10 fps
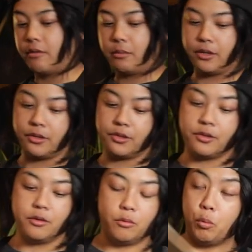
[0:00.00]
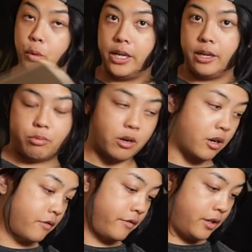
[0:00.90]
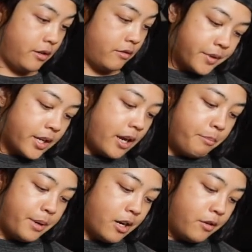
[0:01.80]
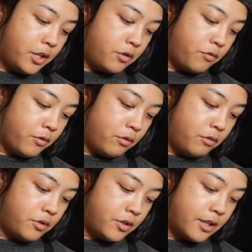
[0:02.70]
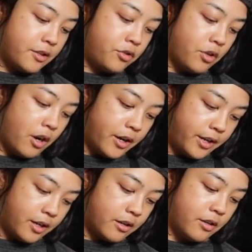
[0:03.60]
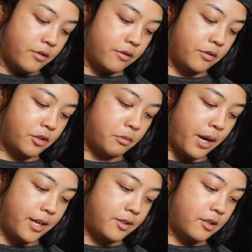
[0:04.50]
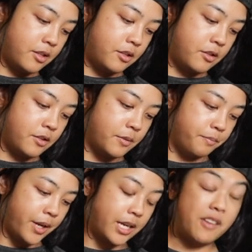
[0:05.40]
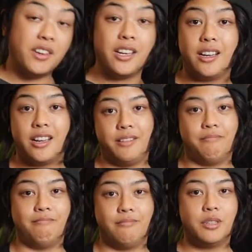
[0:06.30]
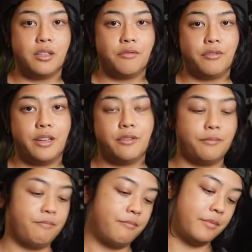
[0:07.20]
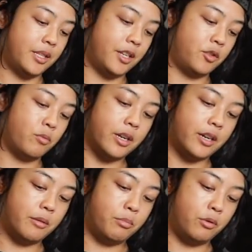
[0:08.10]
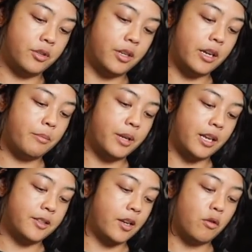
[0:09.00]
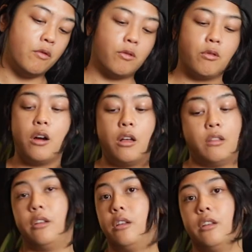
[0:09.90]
from this winning coffee. You got berries, fruits, exotic, spices. I gave it a nine on the flavor, and that's what kind of boosted it up. And I said overall,